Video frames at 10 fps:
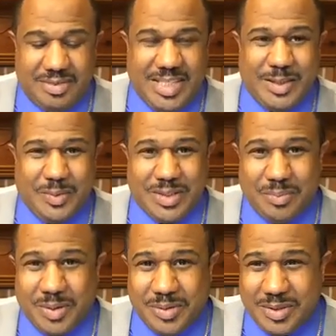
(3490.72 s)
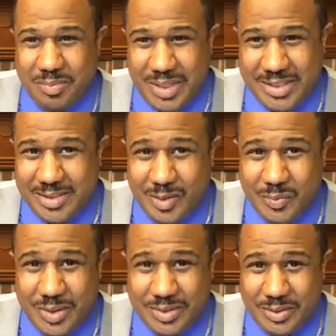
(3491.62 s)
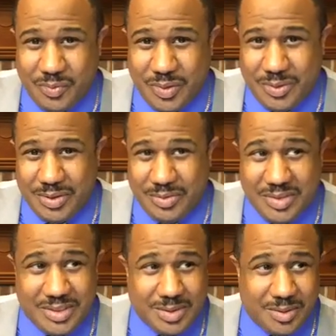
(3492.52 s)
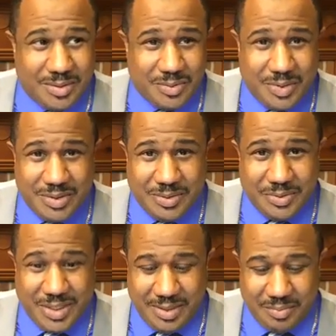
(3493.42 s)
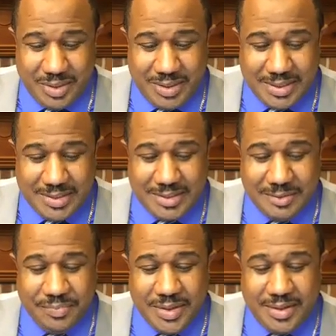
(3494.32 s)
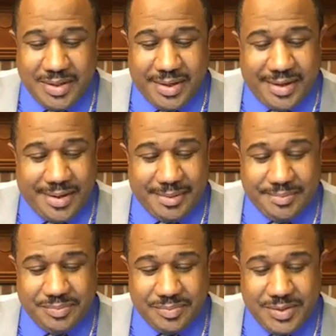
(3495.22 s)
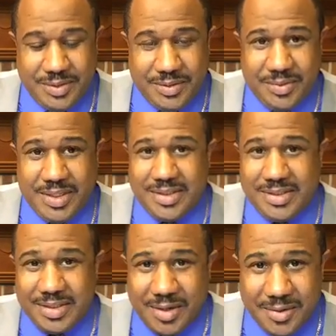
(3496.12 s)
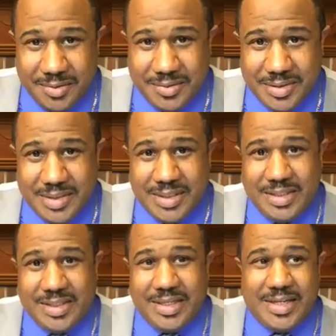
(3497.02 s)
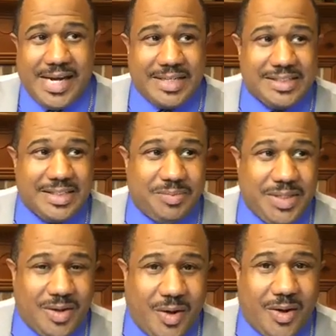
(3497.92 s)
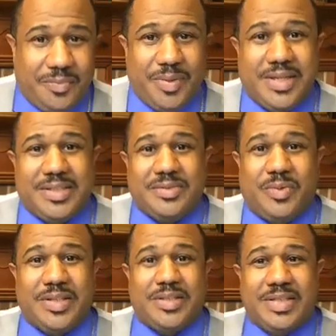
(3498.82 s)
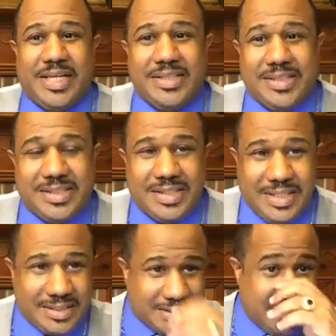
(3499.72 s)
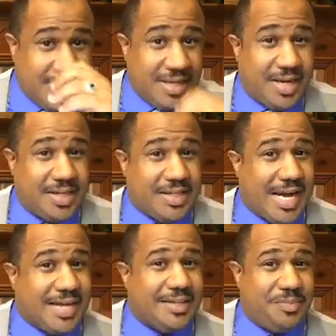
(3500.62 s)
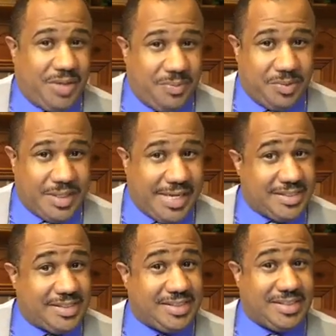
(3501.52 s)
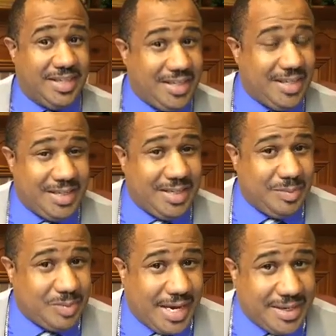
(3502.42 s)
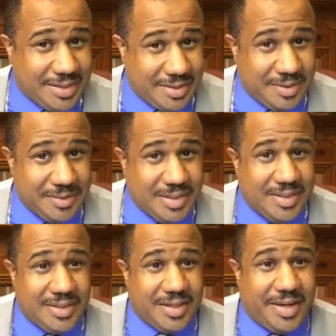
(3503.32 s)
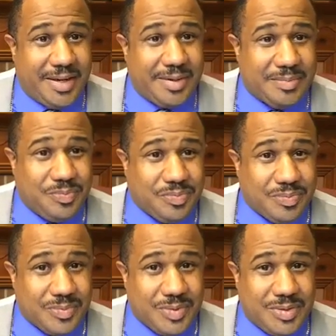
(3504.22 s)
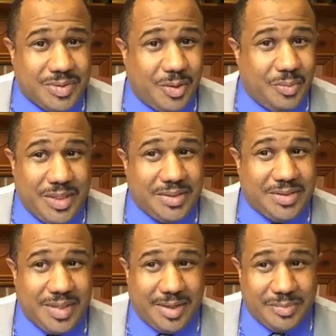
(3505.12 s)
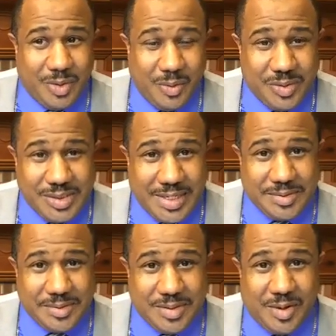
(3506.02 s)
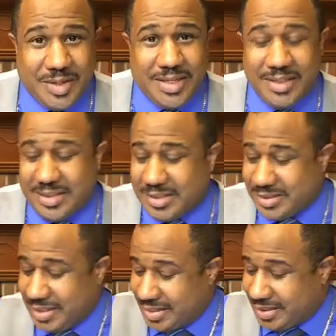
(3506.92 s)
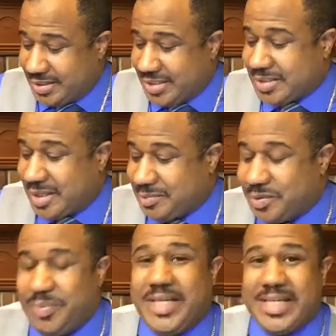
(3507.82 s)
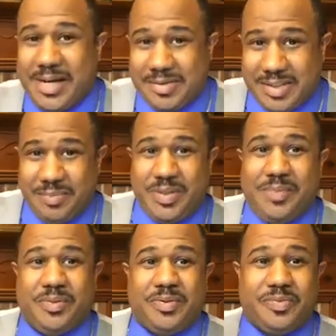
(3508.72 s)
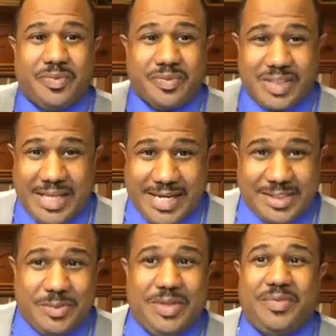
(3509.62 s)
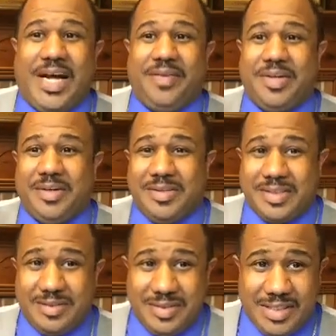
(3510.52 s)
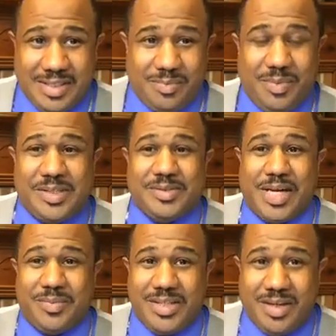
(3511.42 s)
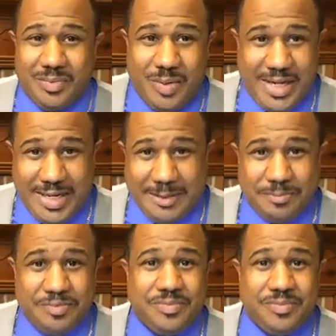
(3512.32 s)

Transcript: deal with a person based on what you feel you've discerned or what you think because um, you can discern and actually be off. Because one of the things is this a lot of the people that seem like they're um, so much um, homosexuals and all that, and this is this comes from me counseling people the last 25 years in ministry. I'm a young man,